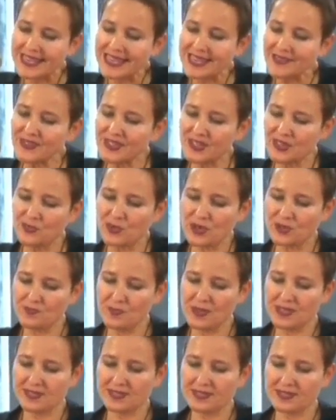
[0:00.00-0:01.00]
Even in
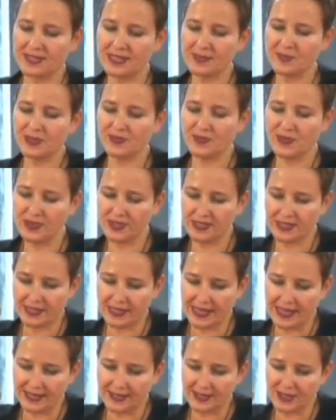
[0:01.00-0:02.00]
what may seem at
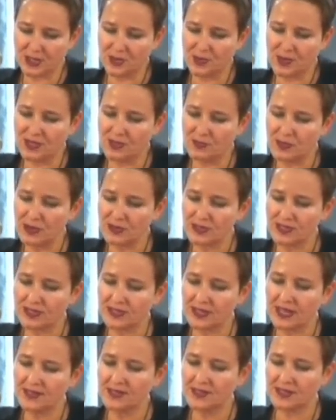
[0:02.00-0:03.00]
first glance to be the
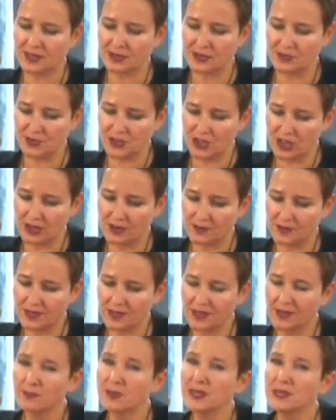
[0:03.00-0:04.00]
most nondescript
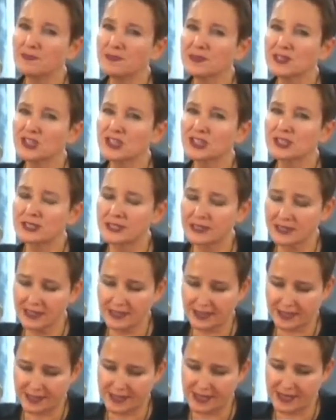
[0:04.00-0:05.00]
jobs, people
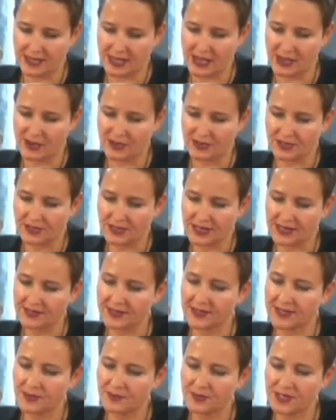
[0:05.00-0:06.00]
still seek out
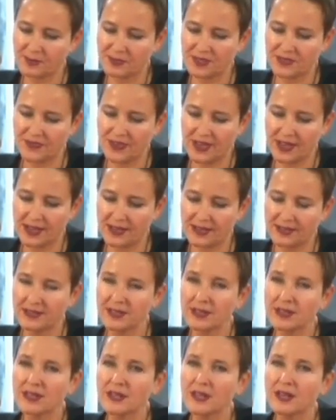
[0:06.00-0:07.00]
and sometimes
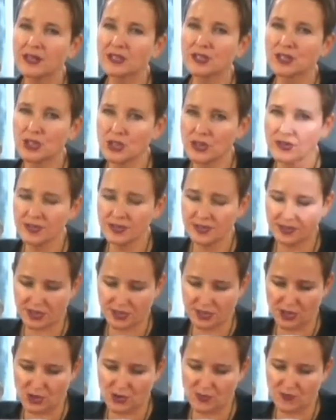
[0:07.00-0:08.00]
find a certain
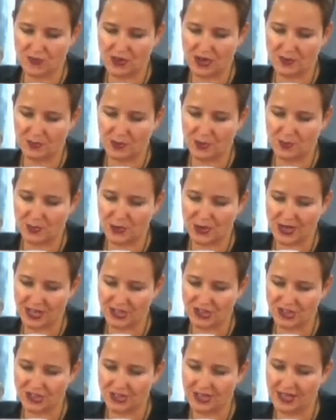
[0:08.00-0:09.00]
scope for
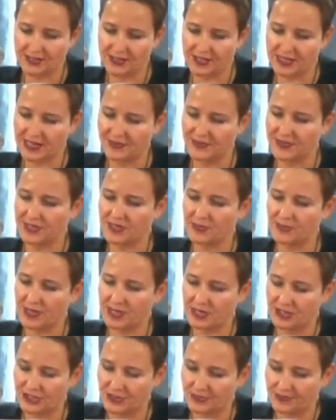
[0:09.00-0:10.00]
appropriation and
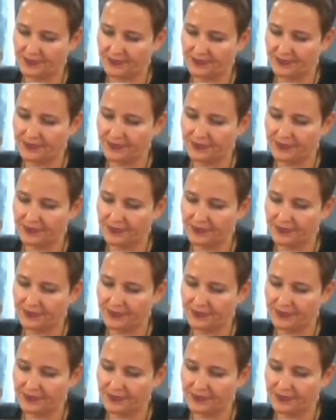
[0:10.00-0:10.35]
self-determination.